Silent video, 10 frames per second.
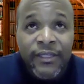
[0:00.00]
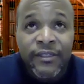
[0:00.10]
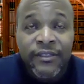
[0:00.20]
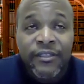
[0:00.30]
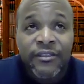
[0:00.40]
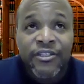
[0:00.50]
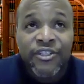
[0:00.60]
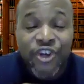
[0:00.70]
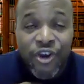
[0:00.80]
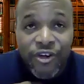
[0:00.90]
The
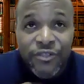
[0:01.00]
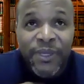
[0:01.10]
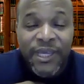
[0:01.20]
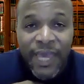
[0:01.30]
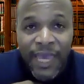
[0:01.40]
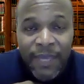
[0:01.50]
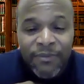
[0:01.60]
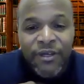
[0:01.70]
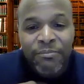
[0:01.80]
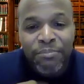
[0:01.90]
church
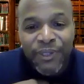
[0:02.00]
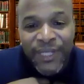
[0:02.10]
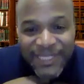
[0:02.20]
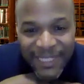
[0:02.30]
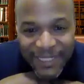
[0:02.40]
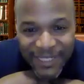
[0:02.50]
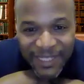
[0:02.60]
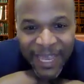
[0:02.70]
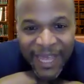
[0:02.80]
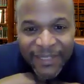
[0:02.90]
became complicit
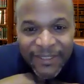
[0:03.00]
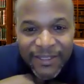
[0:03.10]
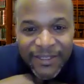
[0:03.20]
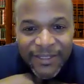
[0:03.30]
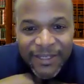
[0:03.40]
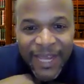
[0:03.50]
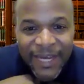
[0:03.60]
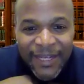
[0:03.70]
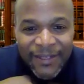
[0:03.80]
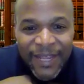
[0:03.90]
to
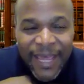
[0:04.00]
that